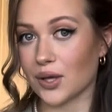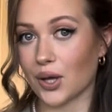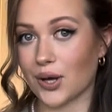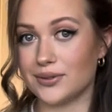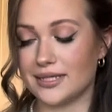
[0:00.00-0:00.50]

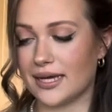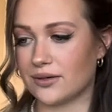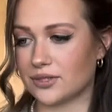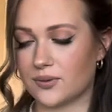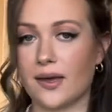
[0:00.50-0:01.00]
cozy
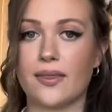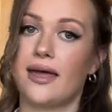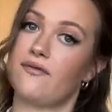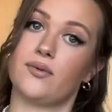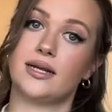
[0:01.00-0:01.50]
girl sweater that
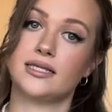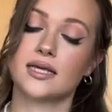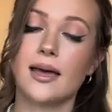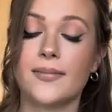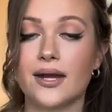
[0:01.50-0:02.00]
everyone needs.
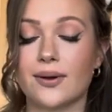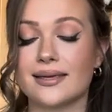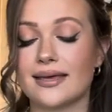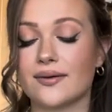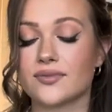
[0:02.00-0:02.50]
But anyway,
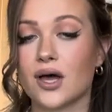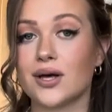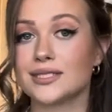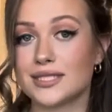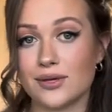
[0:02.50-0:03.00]
yeah,
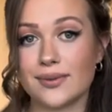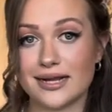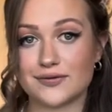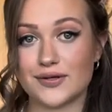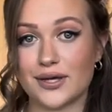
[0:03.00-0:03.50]
I'll see you in my
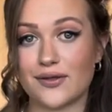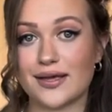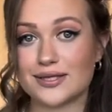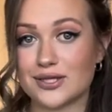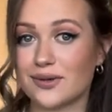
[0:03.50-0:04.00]
next video.
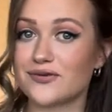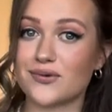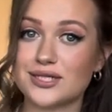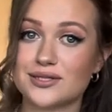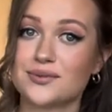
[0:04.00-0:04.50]
Thanks so much for
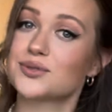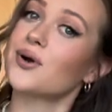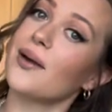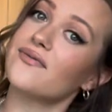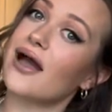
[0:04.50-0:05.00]
watching.
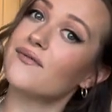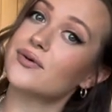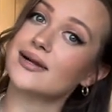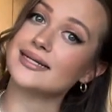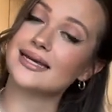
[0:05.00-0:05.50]
Subscribe if you haven't
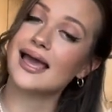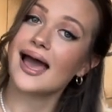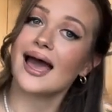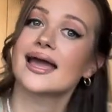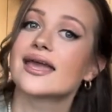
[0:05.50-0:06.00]
already,
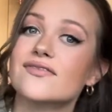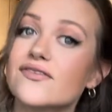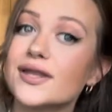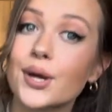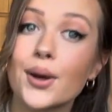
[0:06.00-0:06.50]
and give the
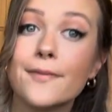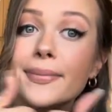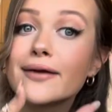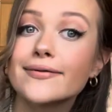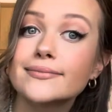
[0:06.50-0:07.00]
video a
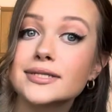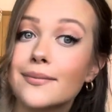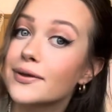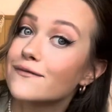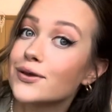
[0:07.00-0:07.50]
big thumbs
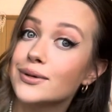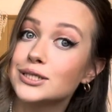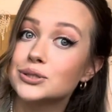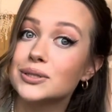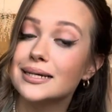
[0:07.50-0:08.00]
up if you
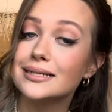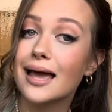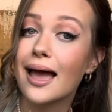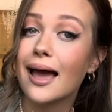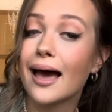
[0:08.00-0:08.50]
enjoyed,
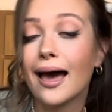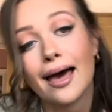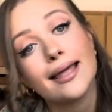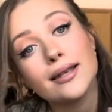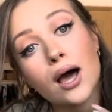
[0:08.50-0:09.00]

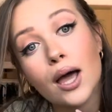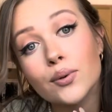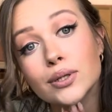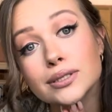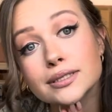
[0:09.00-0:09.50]
and I
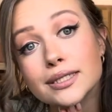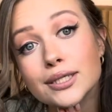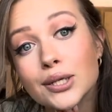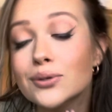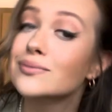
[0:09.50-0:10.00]
will see
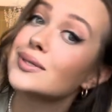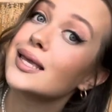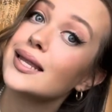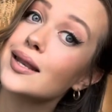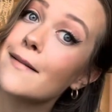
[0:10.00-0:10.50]
you
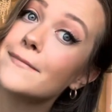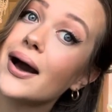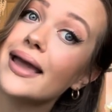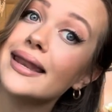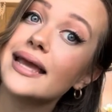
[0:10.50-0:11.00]
in
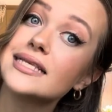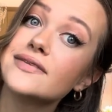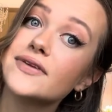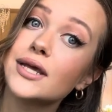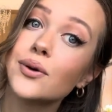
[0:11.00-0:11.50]
my next
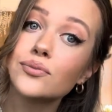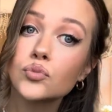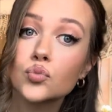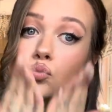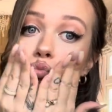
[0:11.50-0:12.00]
video.
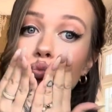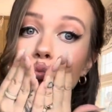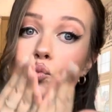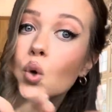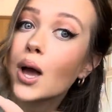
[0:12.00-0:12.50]

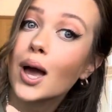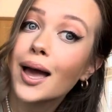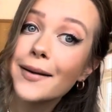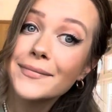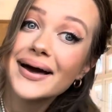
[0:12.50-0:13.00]

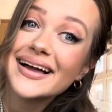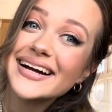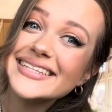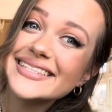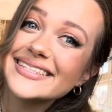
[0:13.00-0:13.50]
Bye
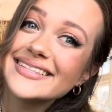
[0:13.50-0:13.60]
guys.